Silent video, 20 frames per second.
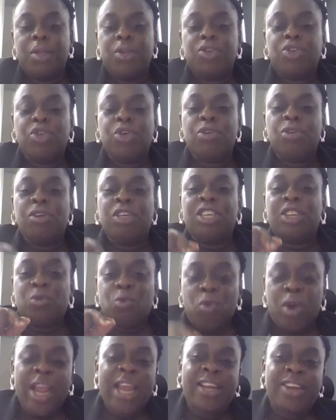So the
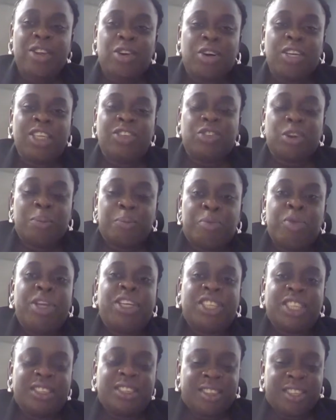way the auditor
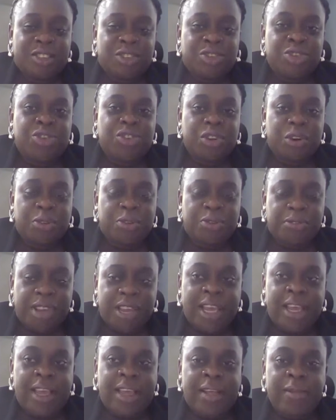breaches the duty of
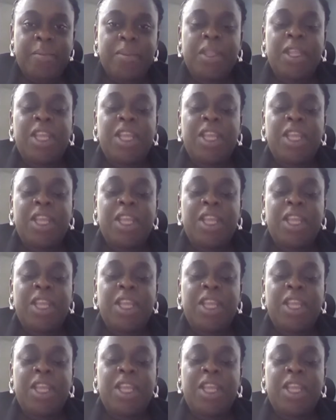care